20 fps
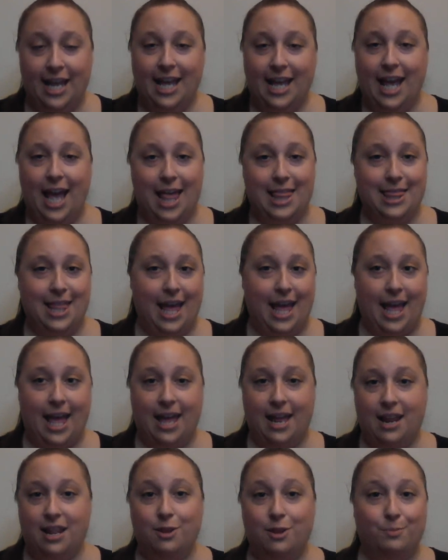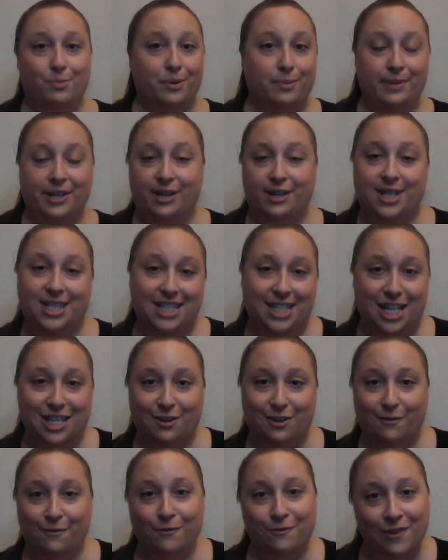and then the premiere in
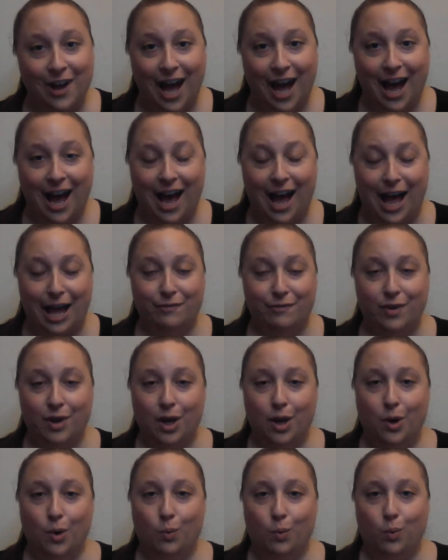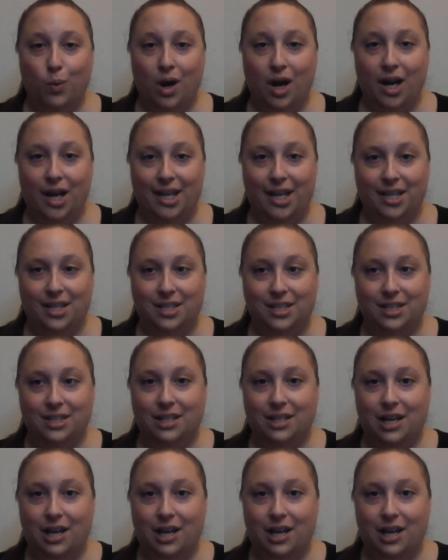season 5 was